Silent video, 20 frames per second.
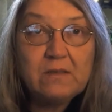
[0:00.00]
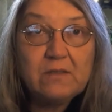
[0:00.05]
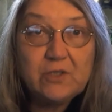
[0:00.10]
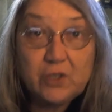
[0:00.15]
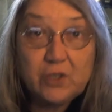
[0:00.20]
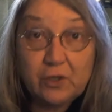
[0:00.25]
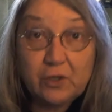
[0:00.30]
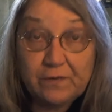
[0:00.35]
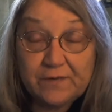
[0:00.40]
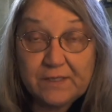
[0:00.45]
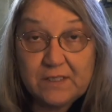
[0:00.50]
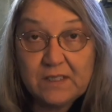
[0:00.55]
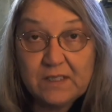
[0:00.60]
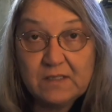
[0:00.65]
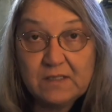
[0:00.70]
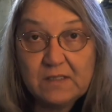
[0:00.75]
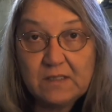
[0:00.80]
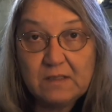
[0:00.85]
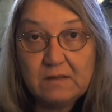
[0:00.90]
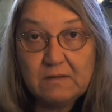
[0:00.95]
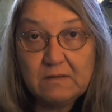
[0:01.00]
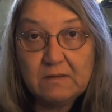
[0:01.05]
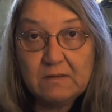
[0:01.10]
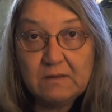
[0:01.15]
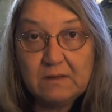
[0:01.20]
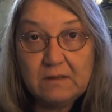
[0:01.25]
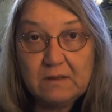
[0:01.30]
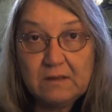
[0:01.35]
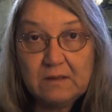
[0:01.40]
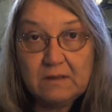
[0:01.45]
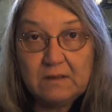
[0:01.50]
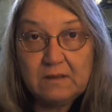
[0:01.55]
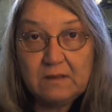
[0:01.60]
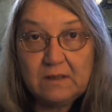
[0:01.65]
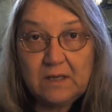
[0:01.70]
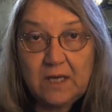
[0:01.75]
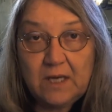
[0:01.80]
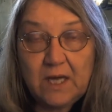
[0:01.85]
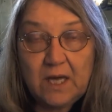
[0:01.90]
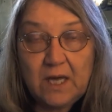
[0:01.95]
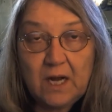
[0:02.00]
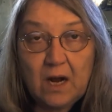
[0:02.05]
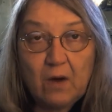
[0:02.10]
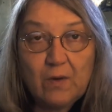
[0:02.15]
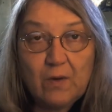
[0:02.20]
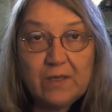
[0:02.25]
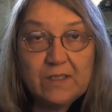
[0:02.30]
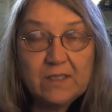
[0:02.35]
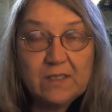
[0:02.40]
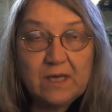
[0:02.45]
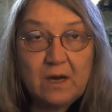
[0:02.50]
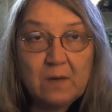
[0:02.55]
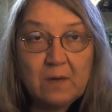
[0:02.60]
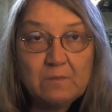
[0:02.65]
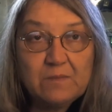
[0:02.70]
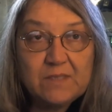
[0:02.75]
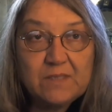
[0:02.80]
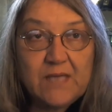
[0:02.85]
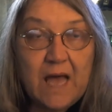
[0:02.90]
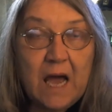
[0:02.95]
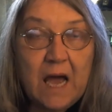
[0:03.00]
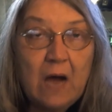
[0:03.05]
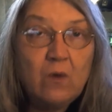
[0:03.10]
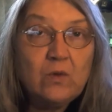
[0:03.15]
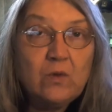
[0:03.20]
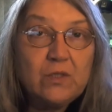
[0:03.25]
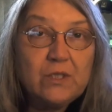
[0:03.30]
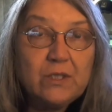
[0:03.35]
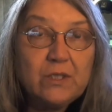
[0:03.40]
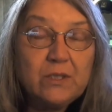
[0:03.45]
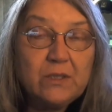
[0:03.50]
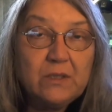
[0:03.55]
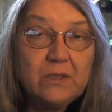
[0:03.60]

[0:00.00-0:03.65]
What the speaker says: surfaces. It always comes out.